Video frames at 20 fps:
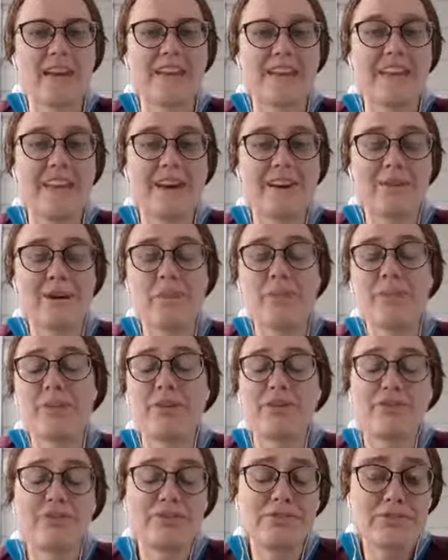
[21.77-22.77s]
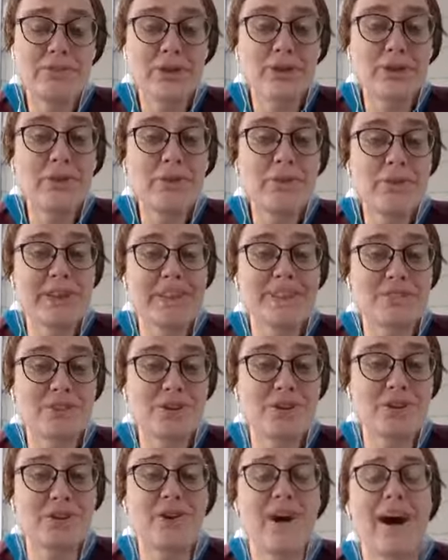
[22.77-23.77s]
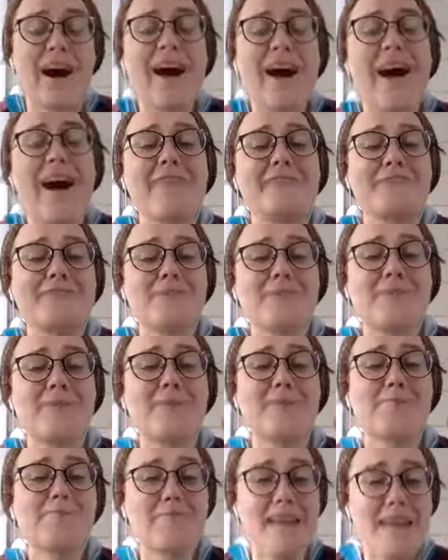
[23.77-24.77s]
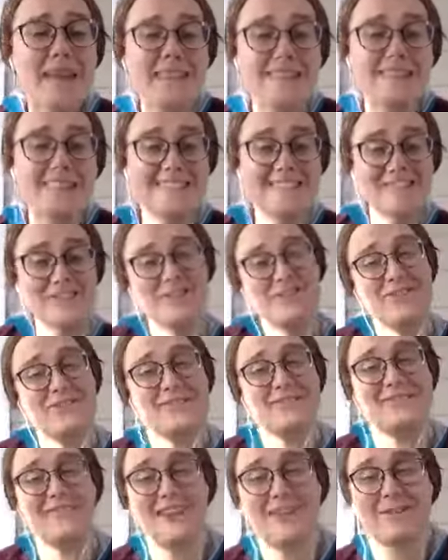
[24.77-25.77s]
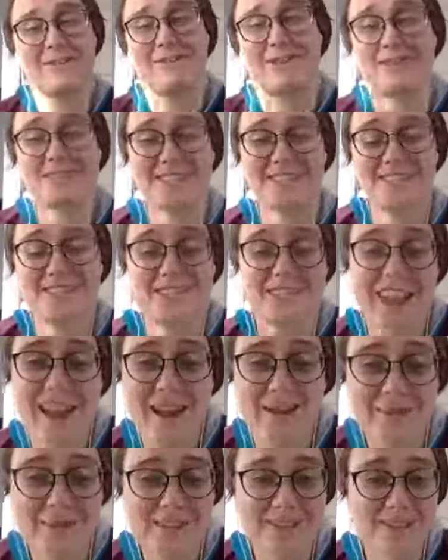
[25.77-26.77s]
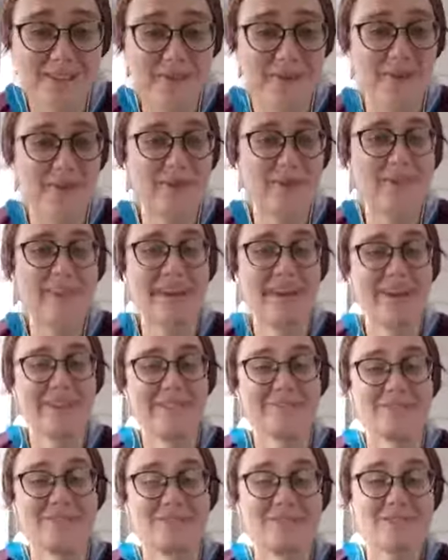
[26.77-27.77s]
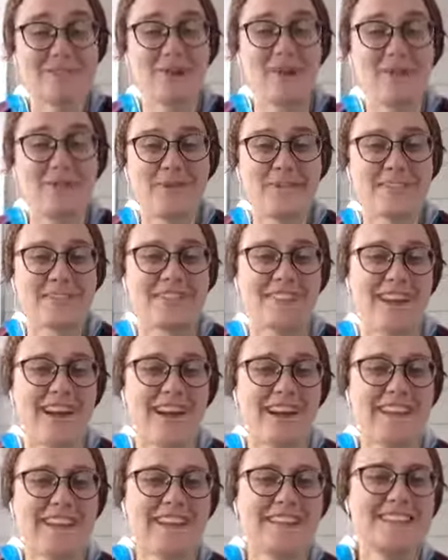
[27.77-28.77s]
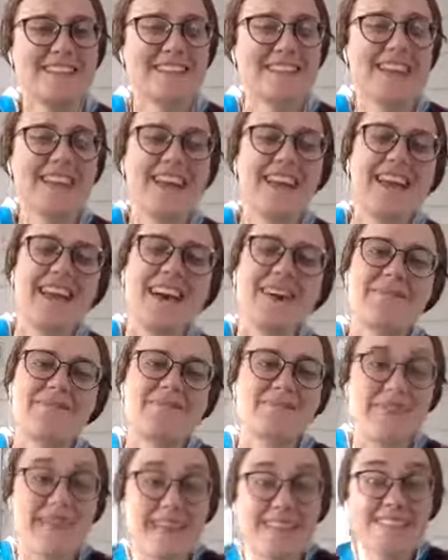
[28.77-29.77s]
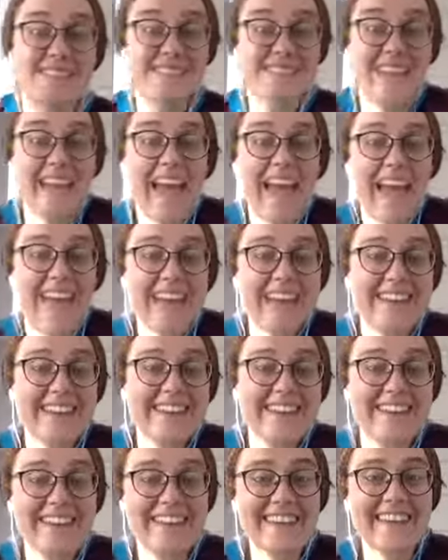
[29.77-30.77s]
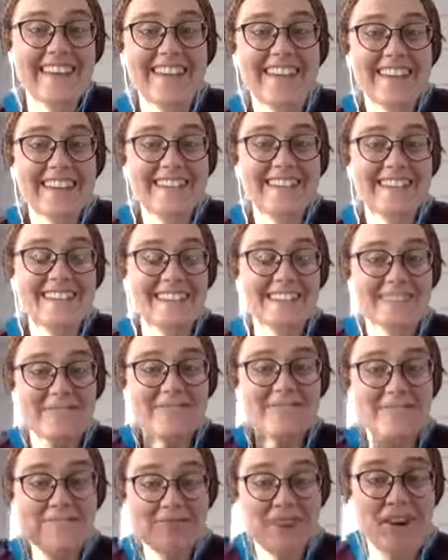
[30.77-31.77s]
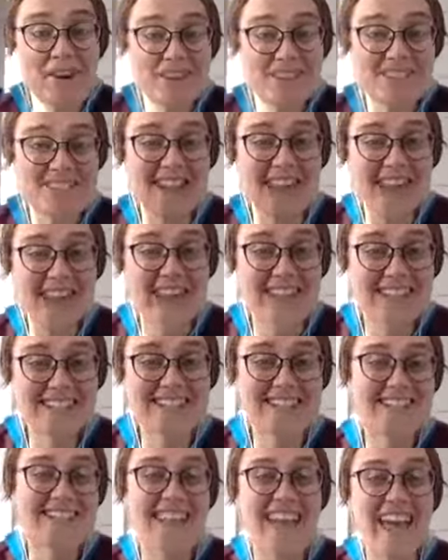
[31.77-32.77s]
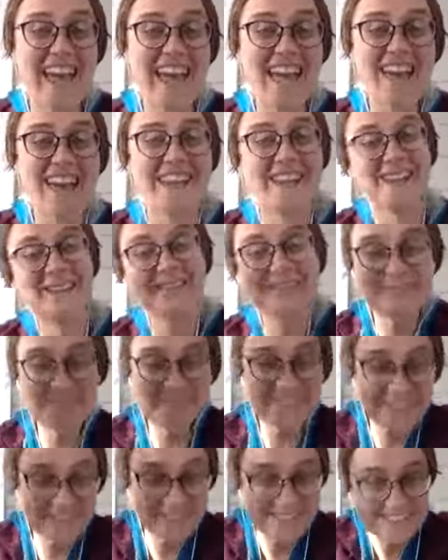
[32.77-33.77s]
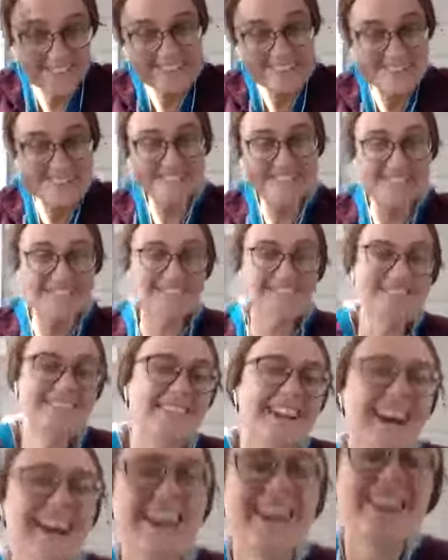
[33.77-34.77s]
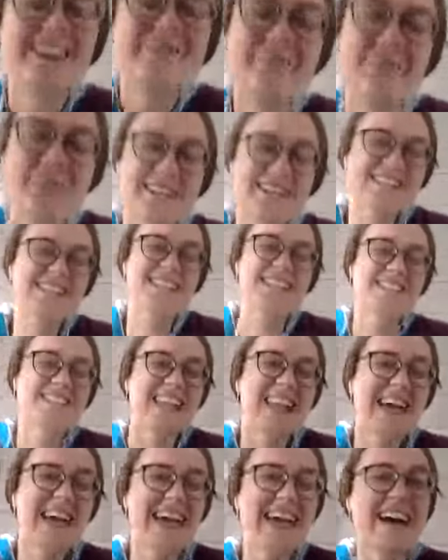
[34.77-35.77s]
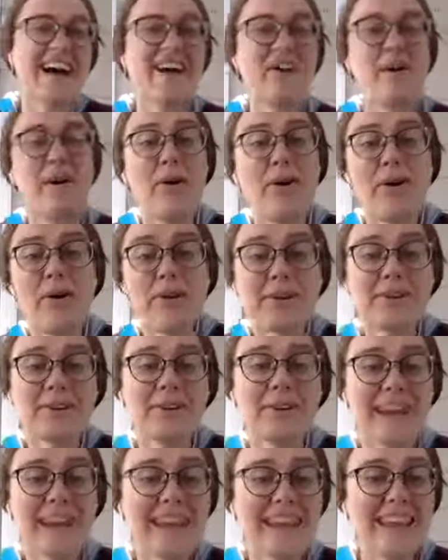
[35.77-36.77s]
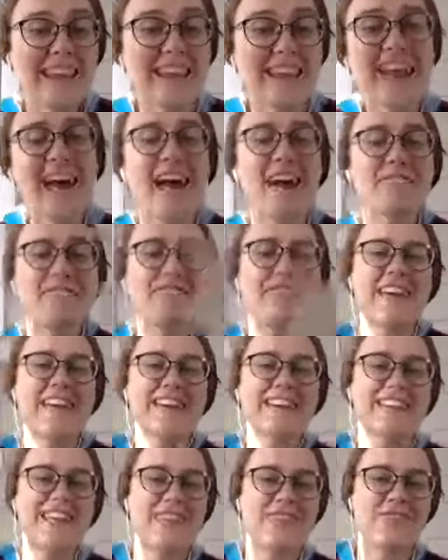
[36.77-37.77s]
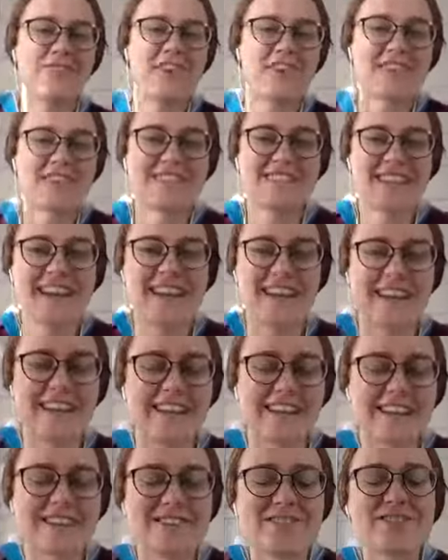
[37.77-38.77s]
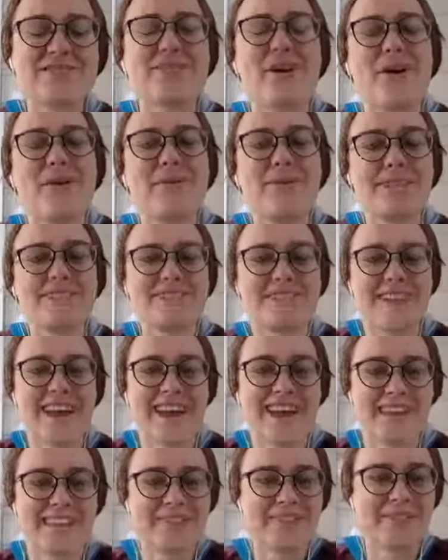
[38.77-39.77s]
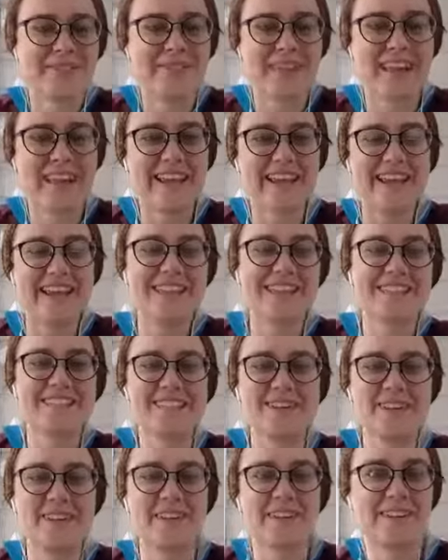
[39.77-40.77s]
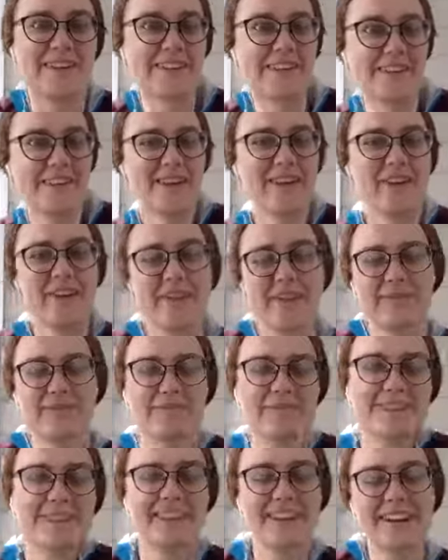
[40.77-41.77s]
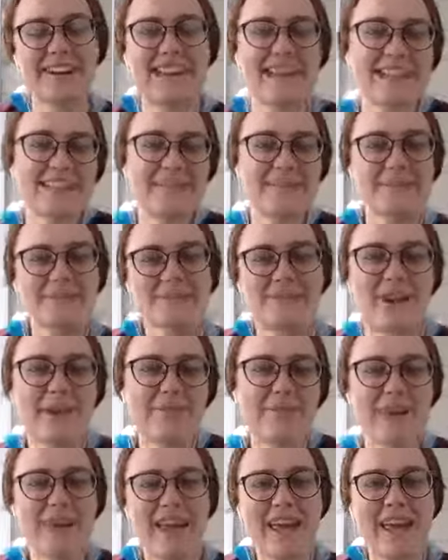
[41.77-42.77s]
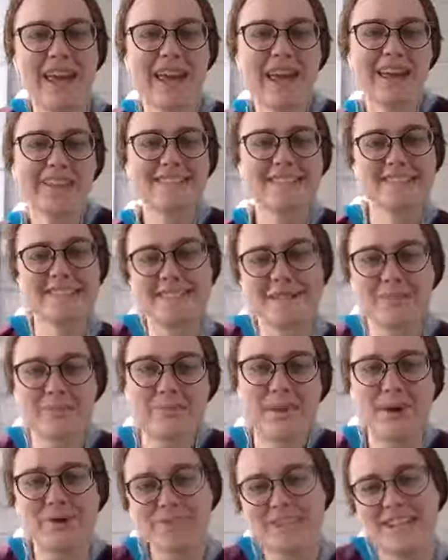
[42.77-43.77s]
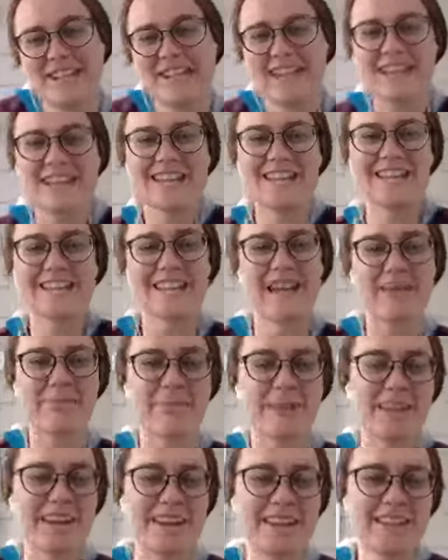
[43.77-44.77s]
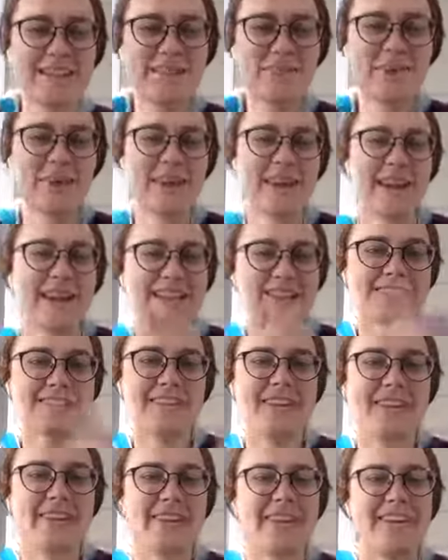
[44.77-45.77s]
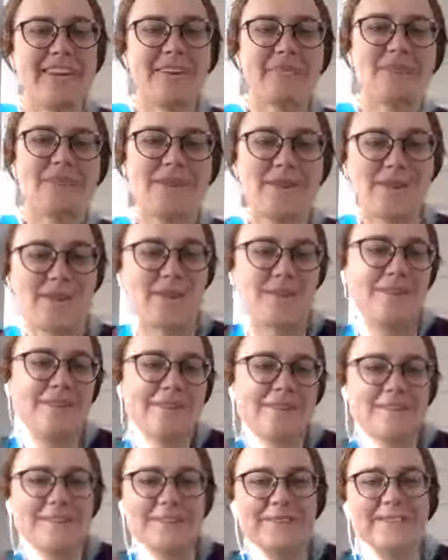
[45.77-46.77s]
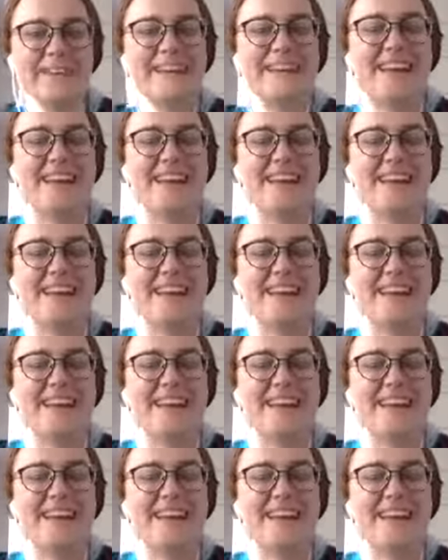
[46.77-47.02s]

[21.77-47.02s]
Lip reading: Now, before we do, I have some amazing news that I want to share with you all. I'm so excited. Today is first egg day. Woo! Princess Leia or Queenie have laid their first egg. It's so exciting for me. And so, I'm going to get some scrambled eggs and some poachies happening in the morning. So, woohoo!